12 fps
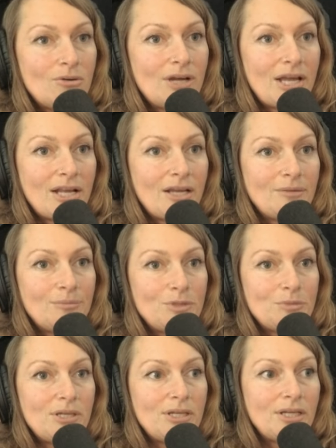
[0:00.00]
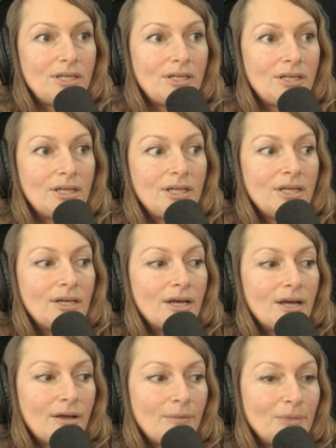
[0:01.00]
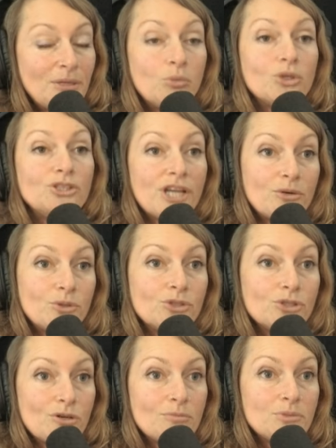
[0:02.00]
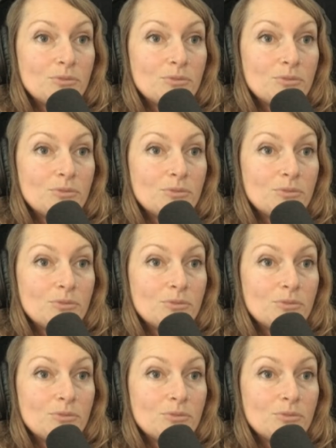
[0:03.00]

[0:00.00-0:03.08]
And I'm speaking um, in more general terms,